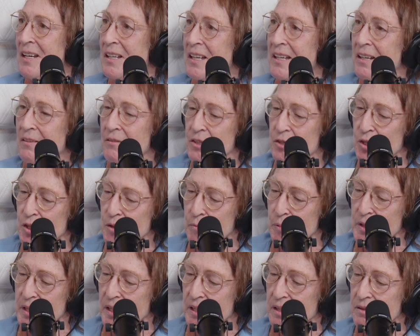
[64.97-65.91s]
They have a
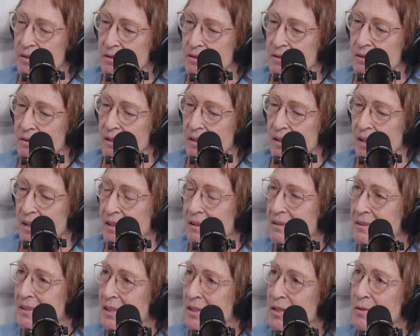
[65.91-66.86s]
GPS
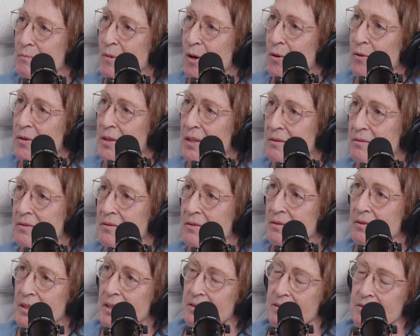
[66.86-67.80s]
gizmo
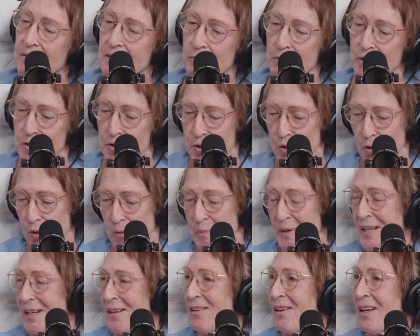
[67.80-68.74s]
that with a solar
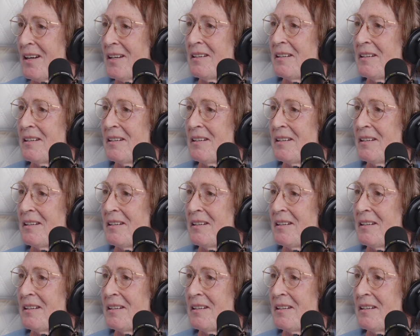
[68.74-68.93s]
panel on it.